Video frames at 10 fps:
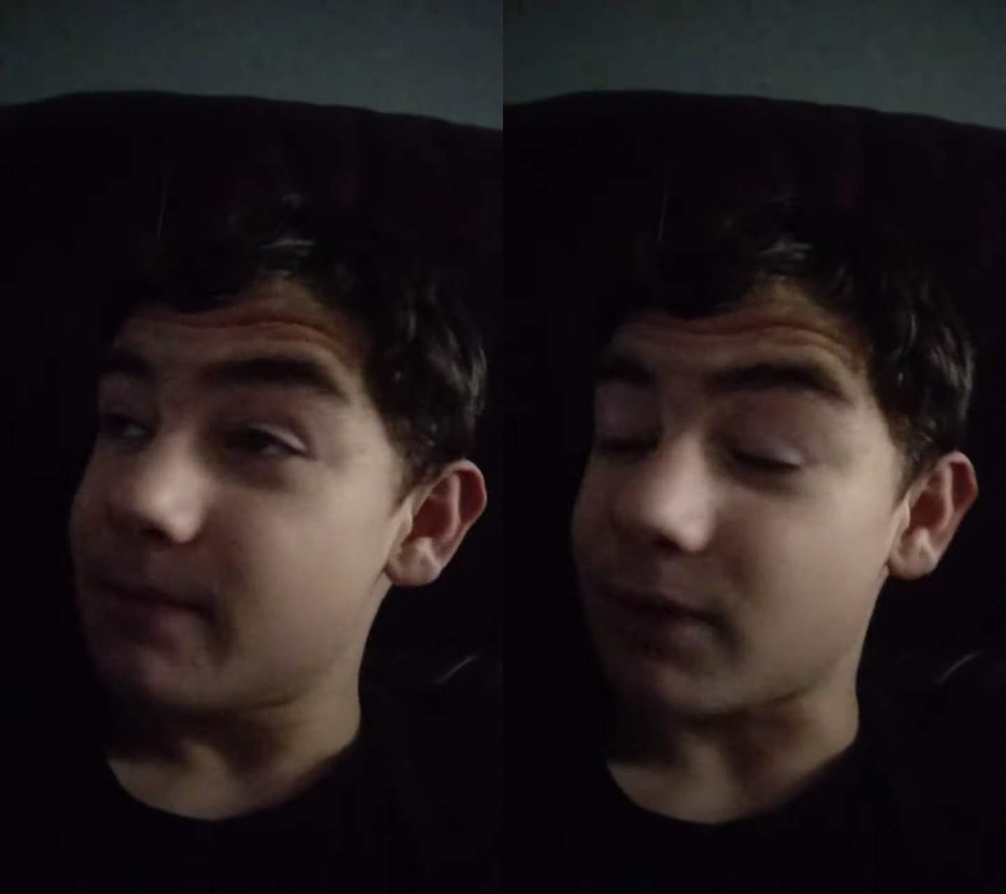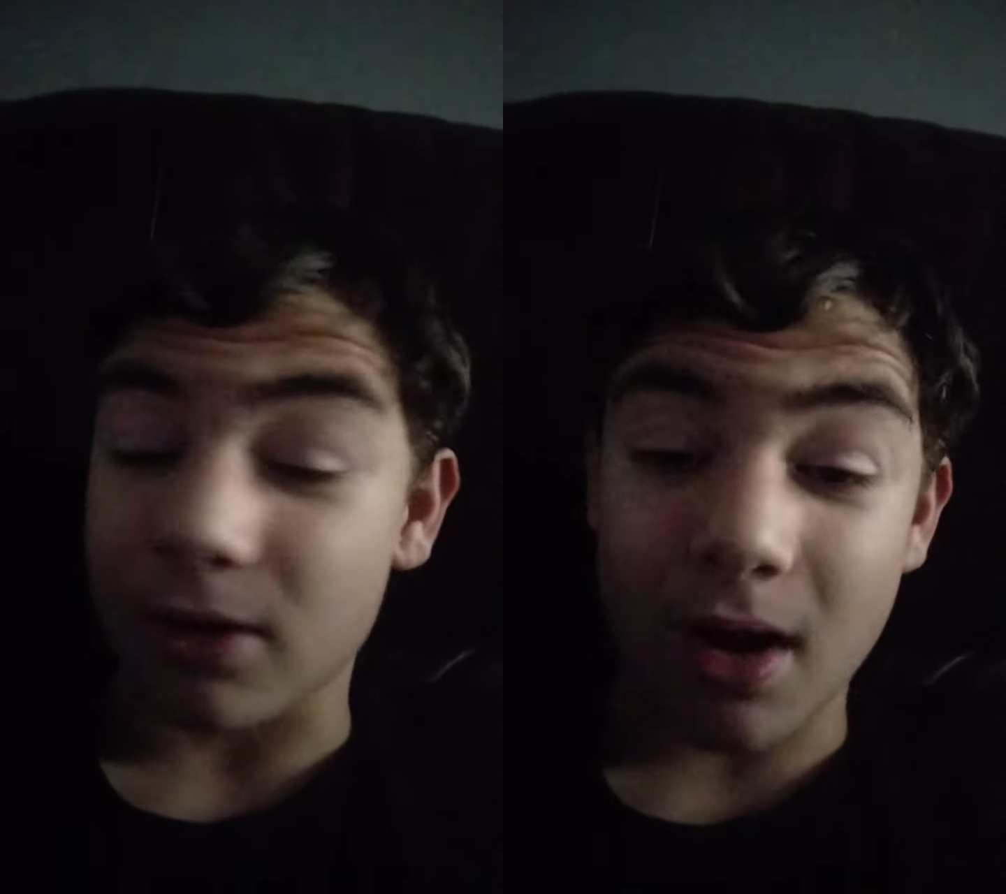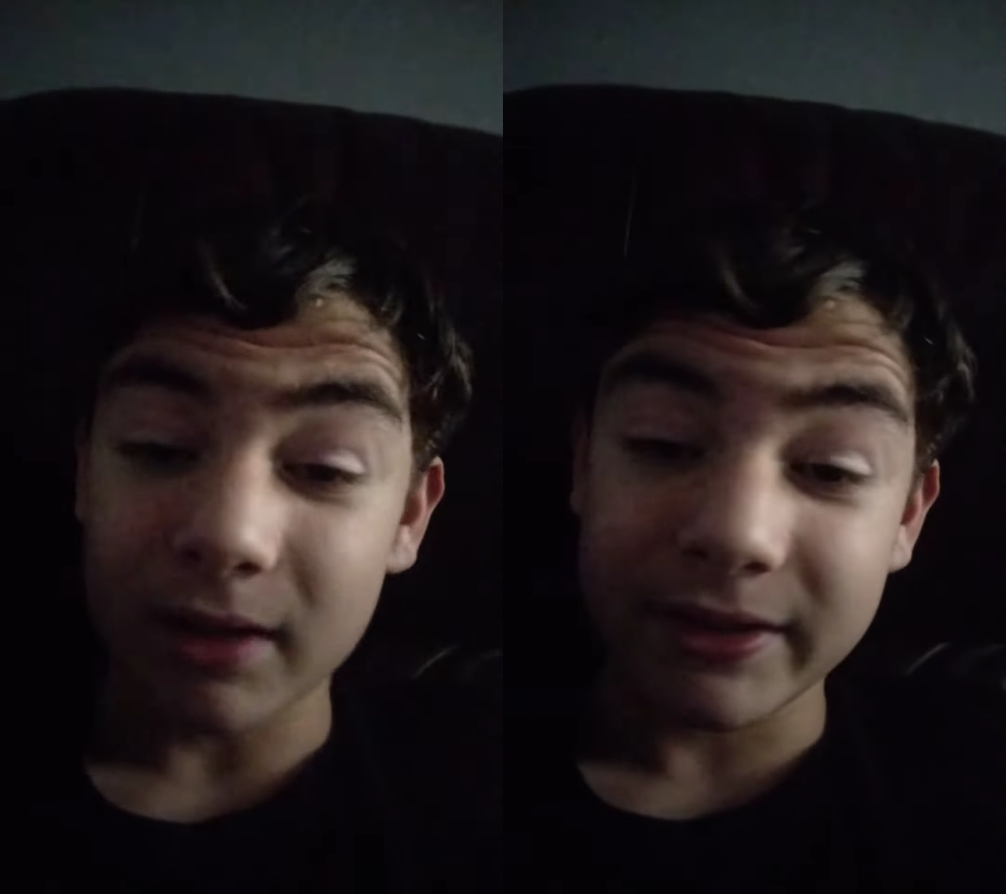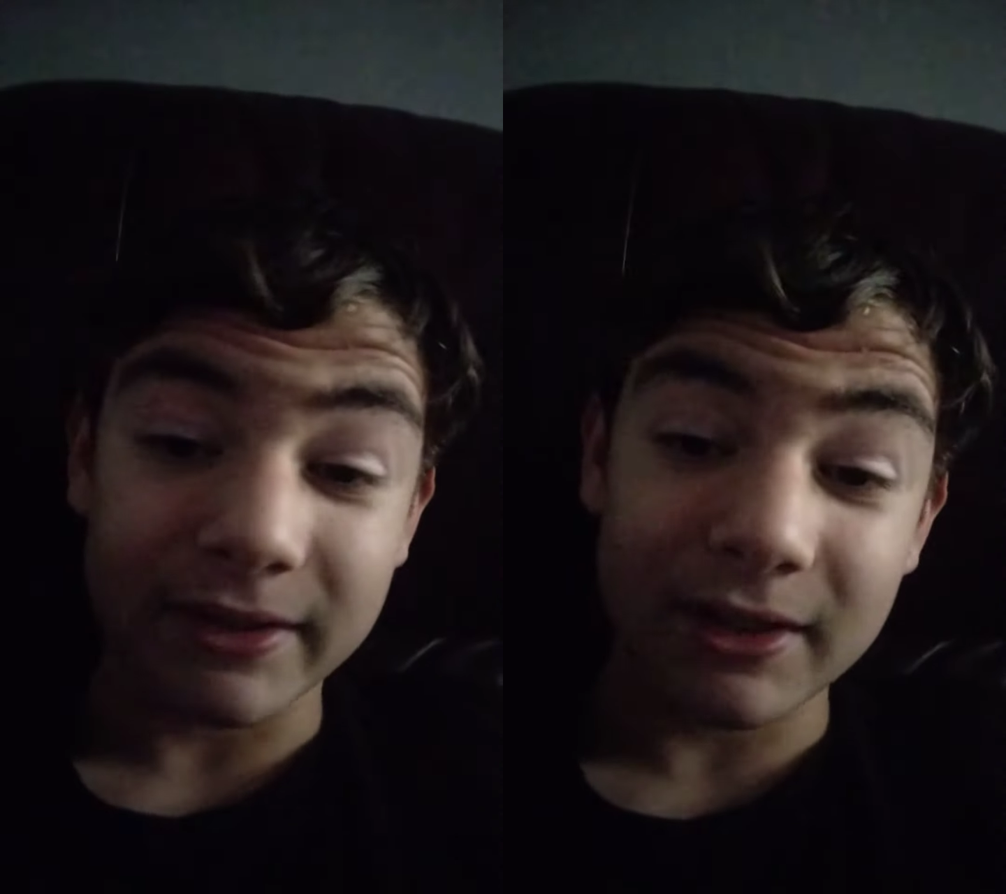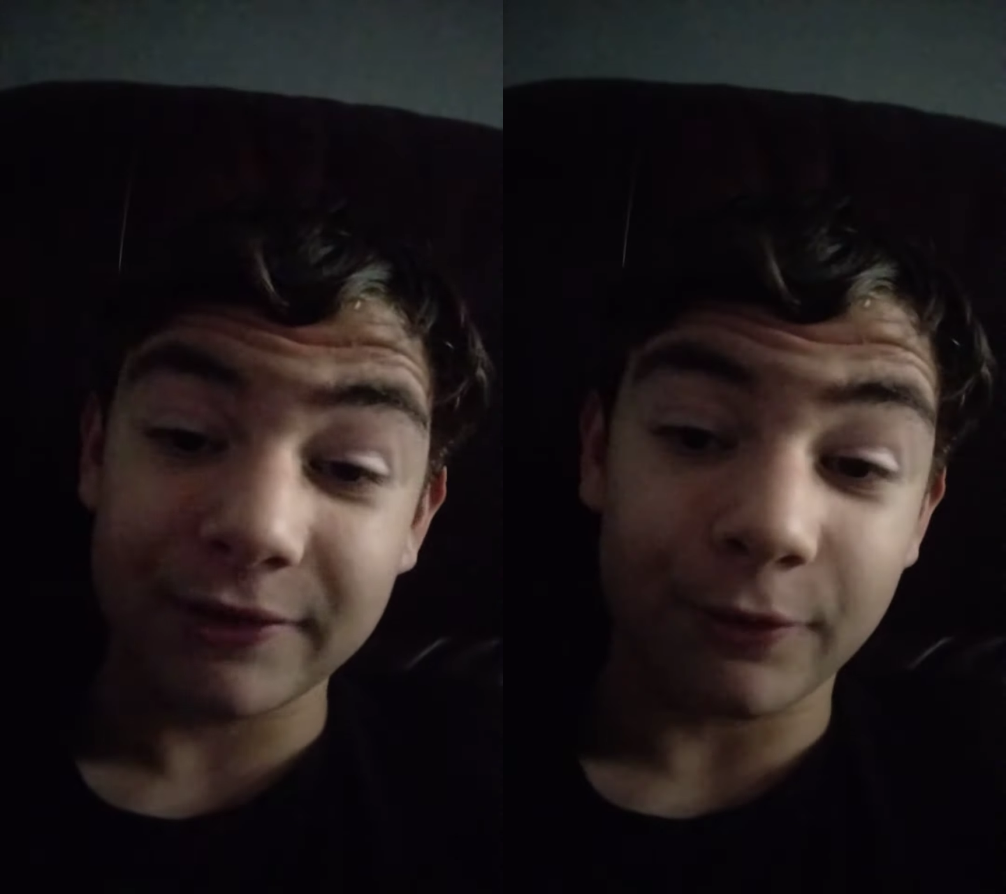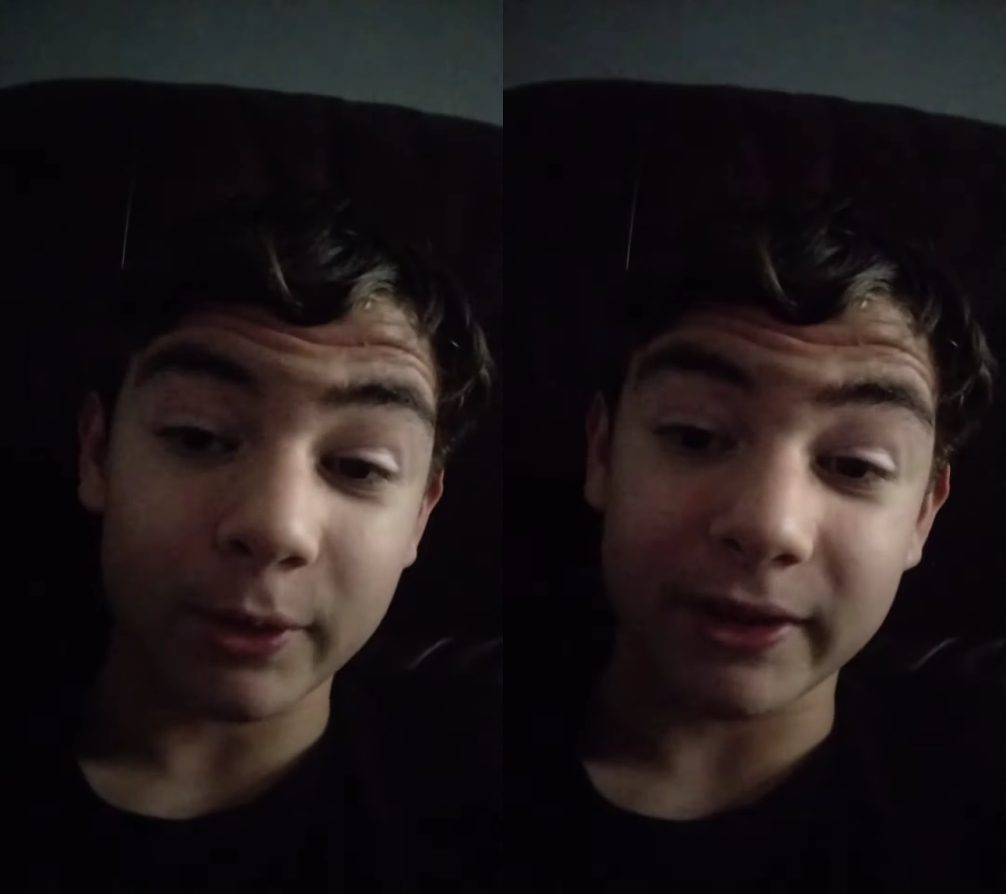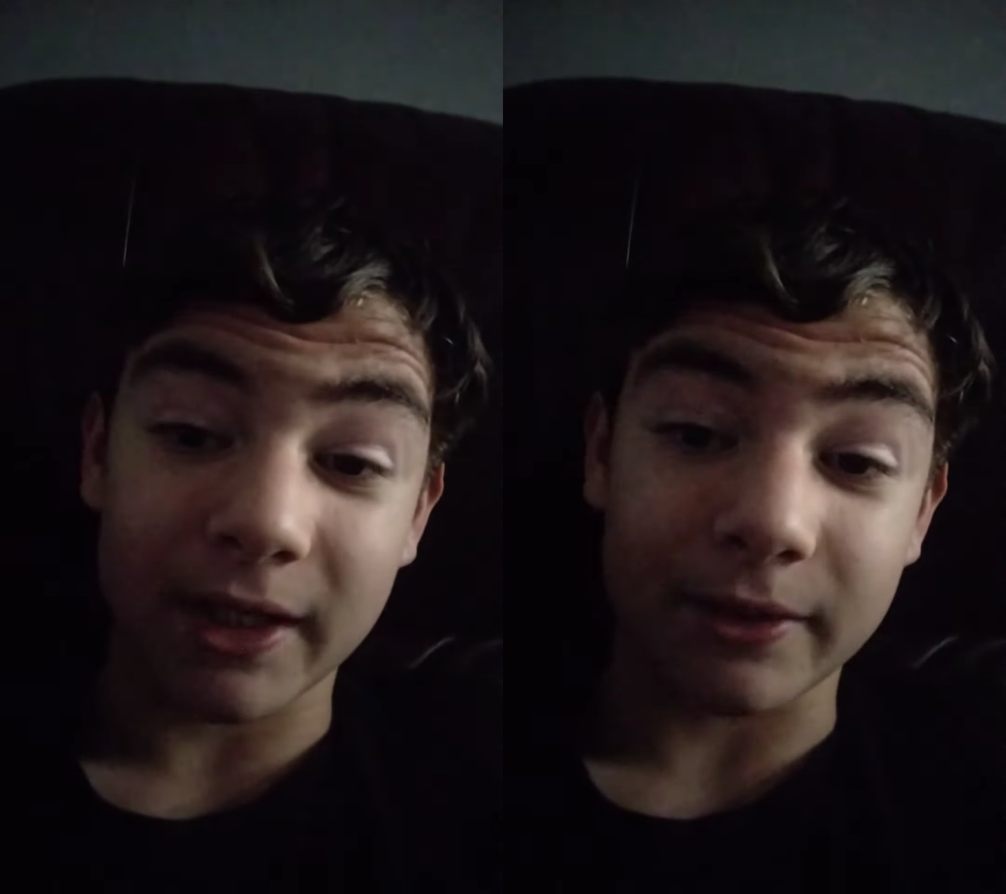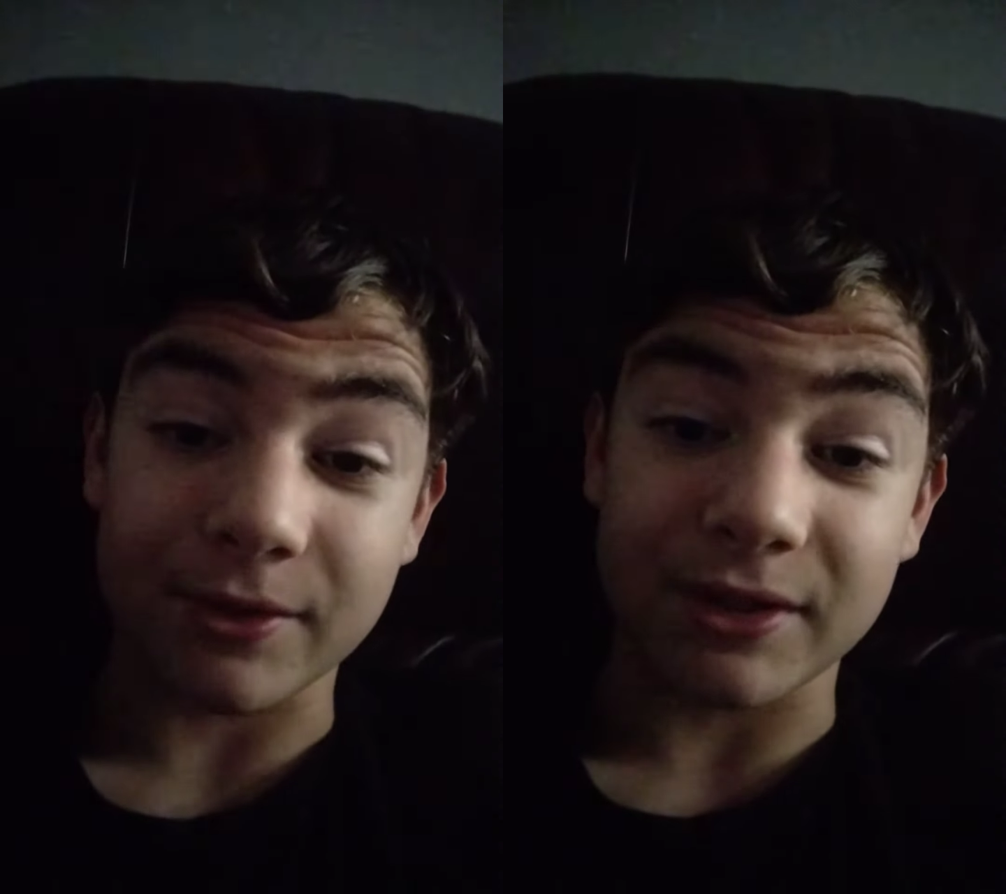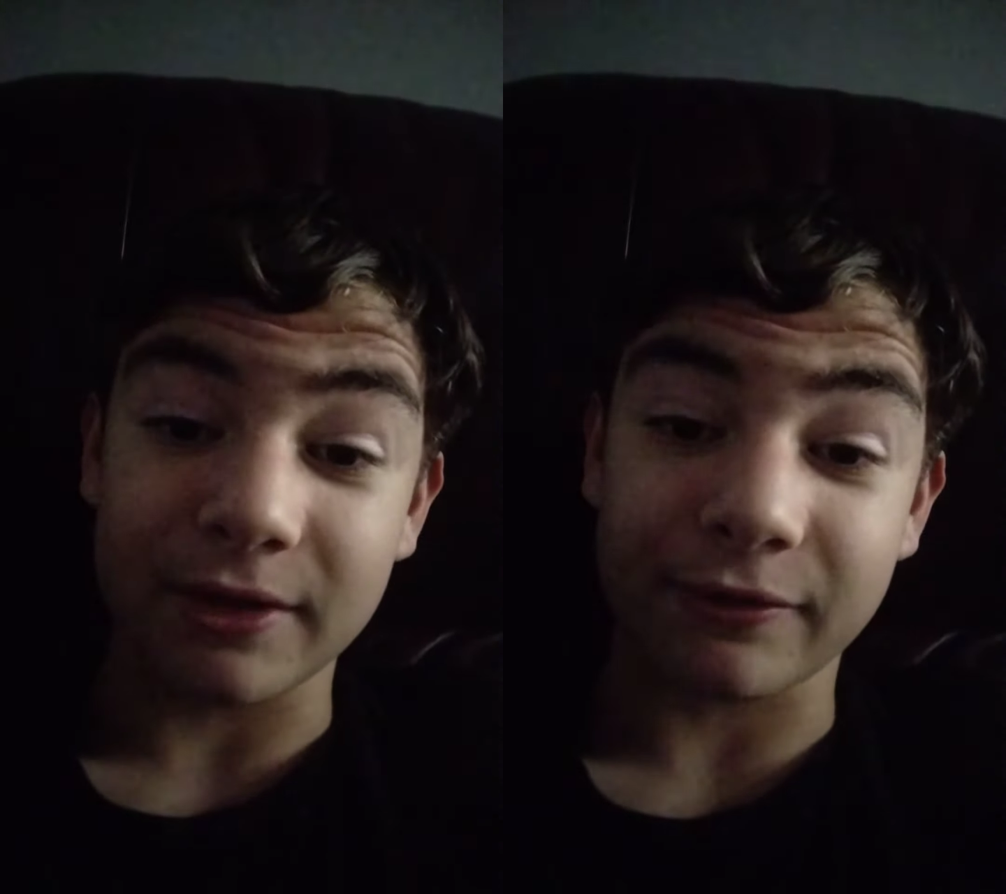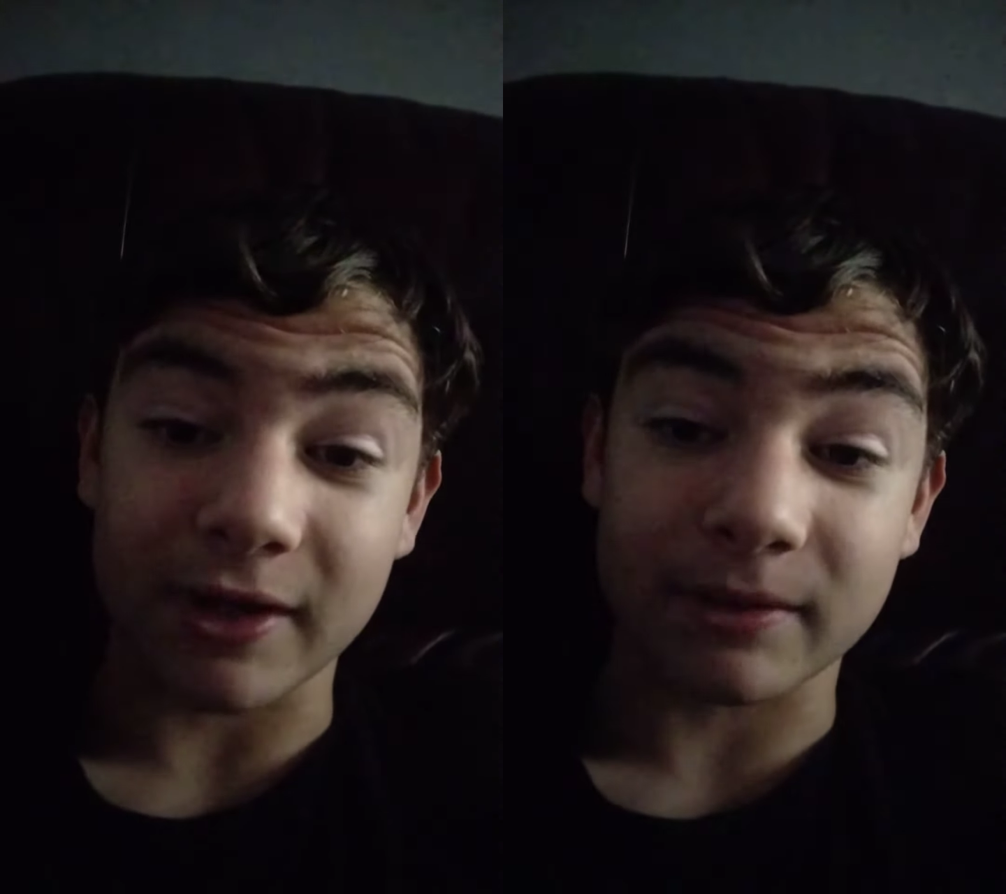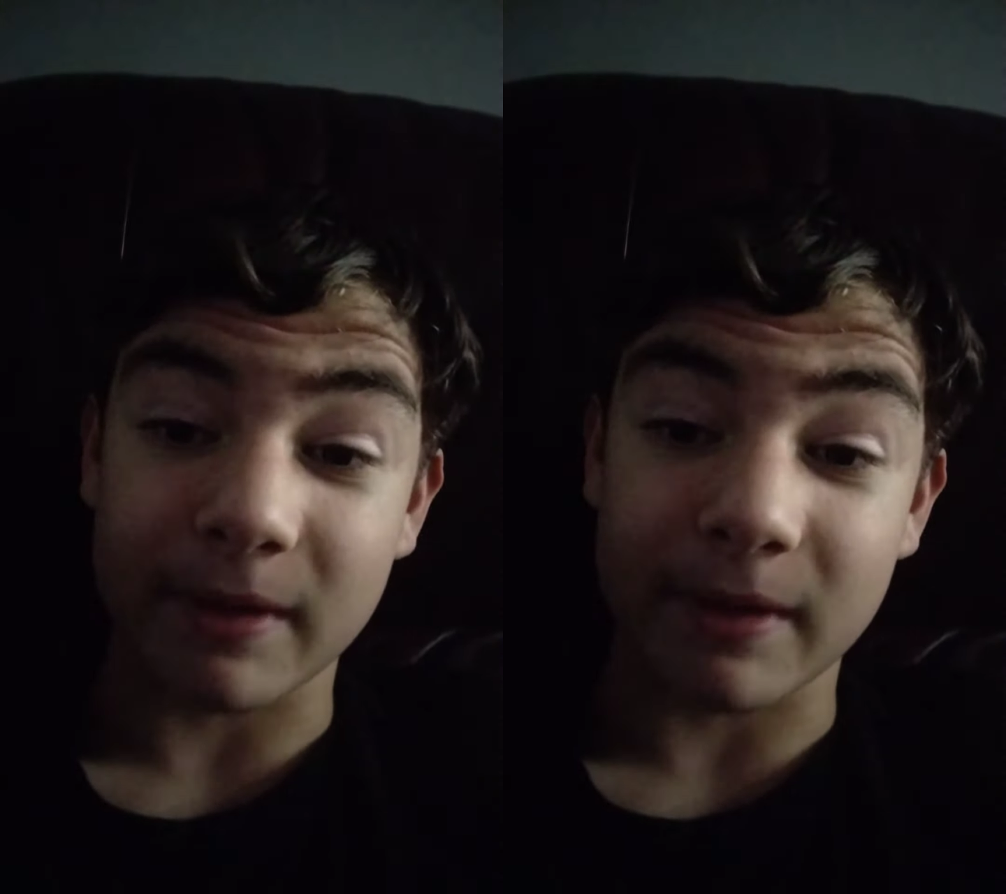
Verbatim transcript: Bro, honestly, this 49ers defense